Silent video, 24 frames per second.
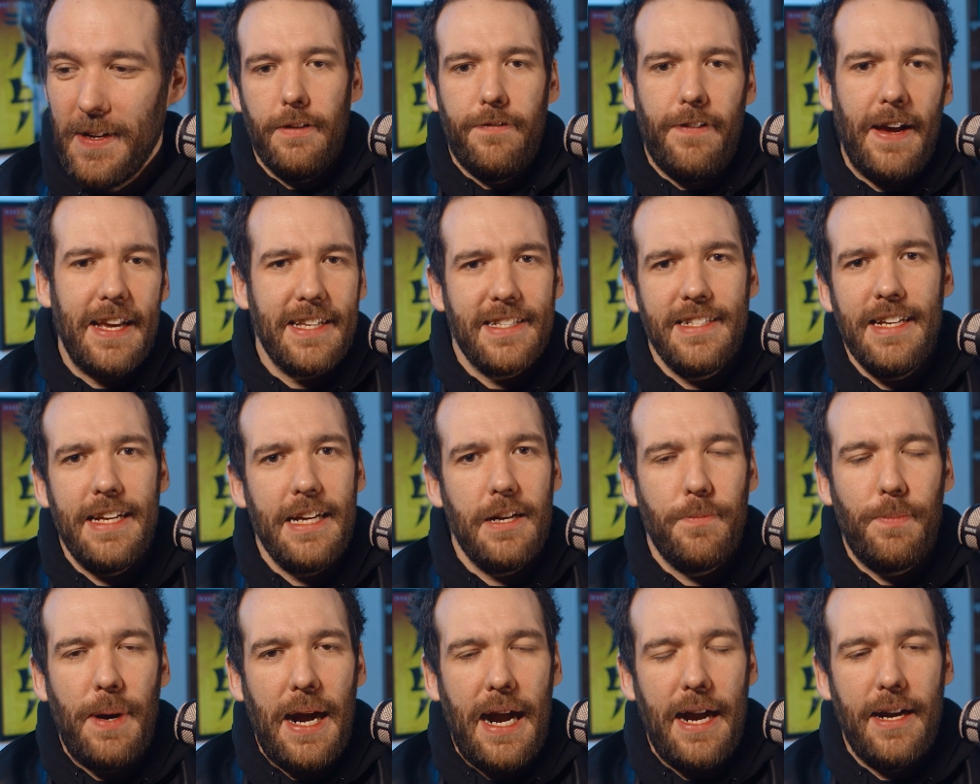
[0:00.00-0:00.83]
The
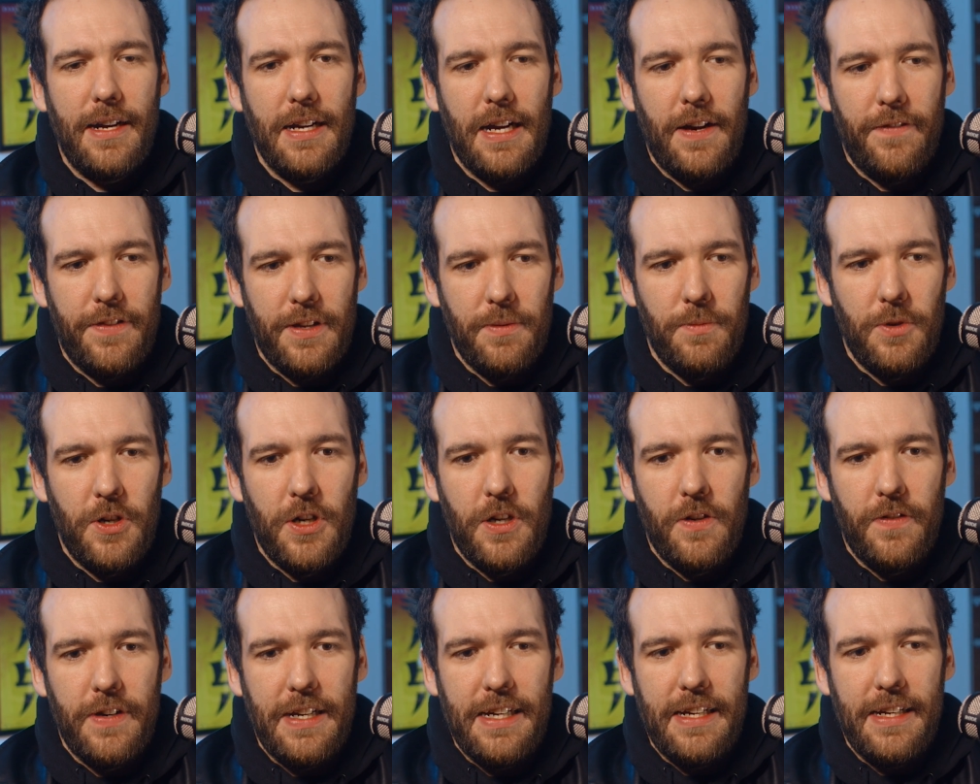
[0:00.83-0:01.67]
fascinating part of the
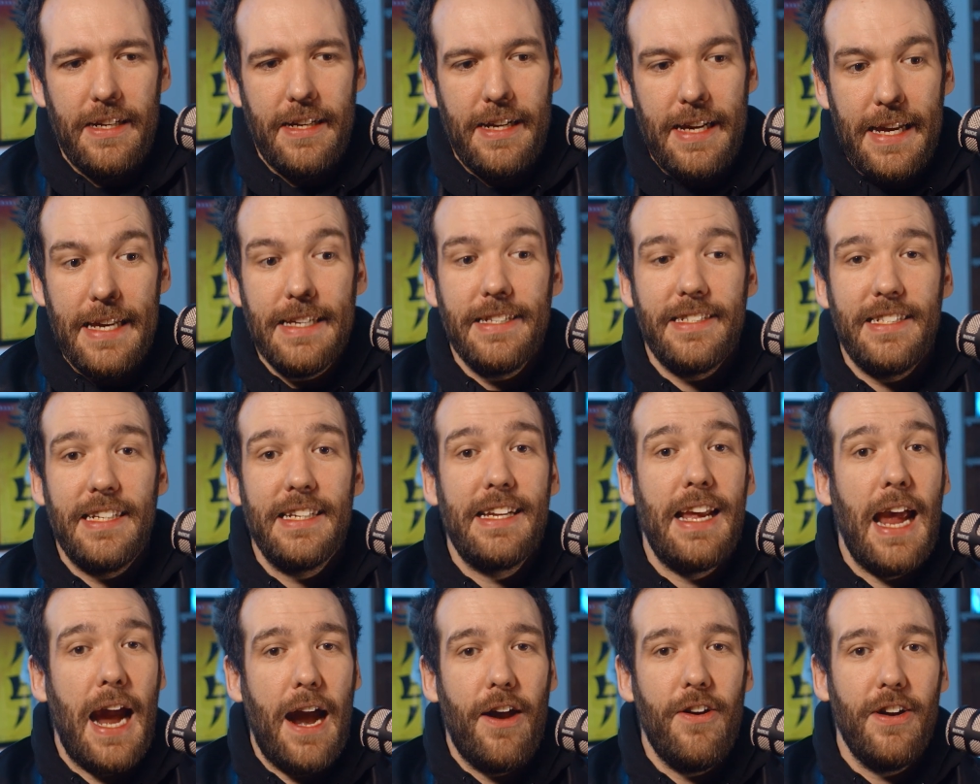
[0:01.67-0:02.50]
movie is the
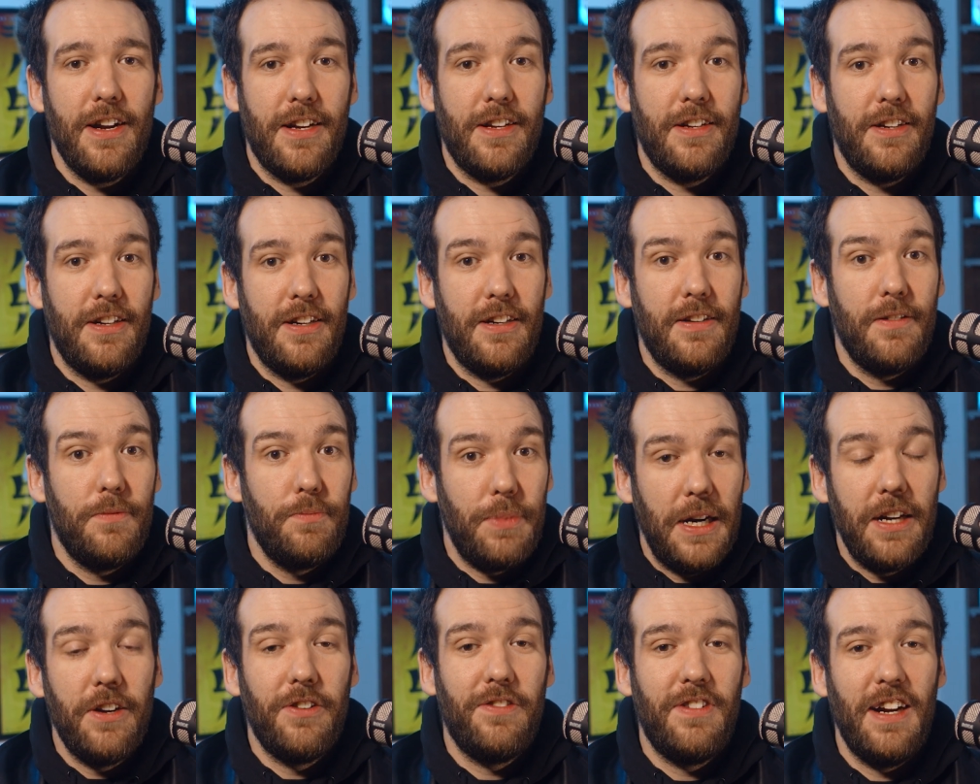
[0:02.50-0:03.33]
character
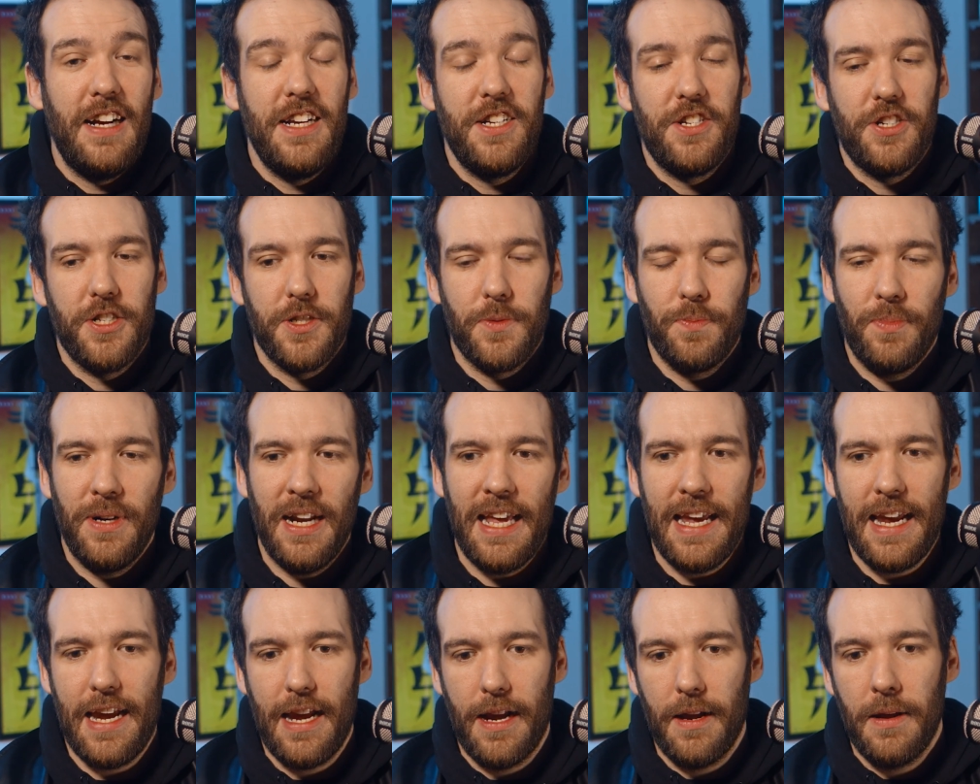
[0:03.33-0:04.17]
Brendan Fraser is
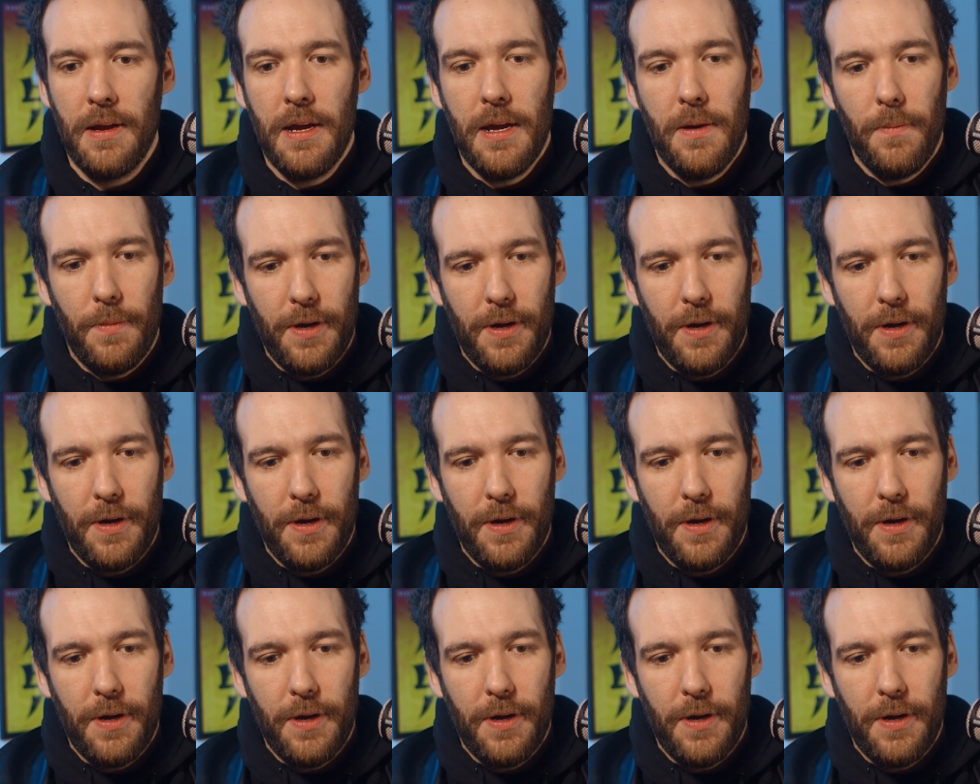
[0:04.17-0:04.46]
playing,